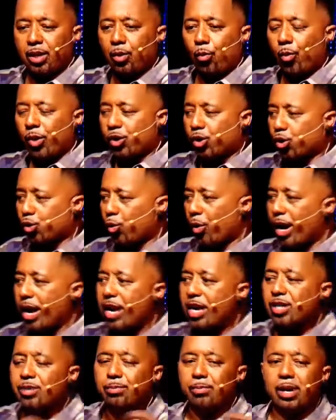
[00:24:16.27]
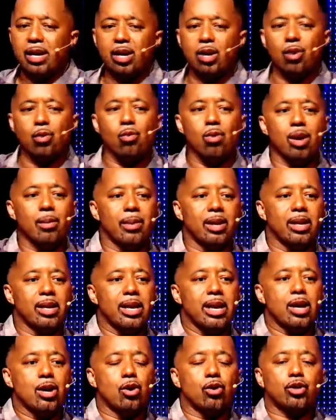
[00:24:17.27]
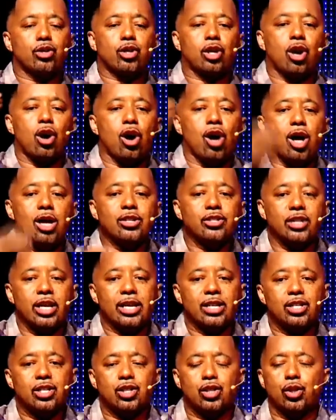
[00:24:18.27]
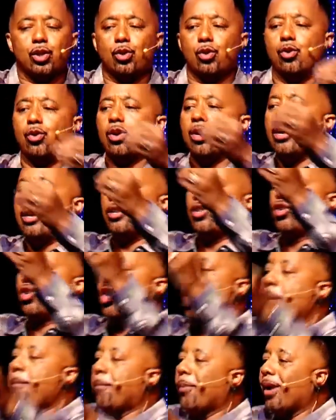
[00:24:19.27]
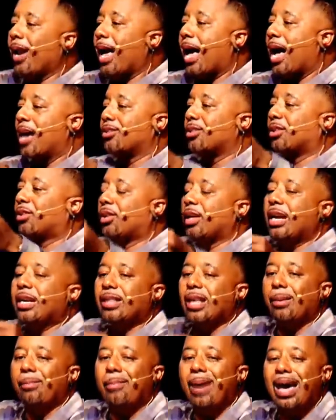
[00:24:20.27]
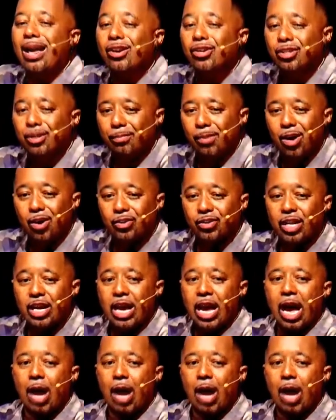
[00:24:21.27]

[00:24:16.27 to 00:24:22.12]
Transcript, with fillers: with strange men or women, it'll cause us to jeopardize the thing that matters the most.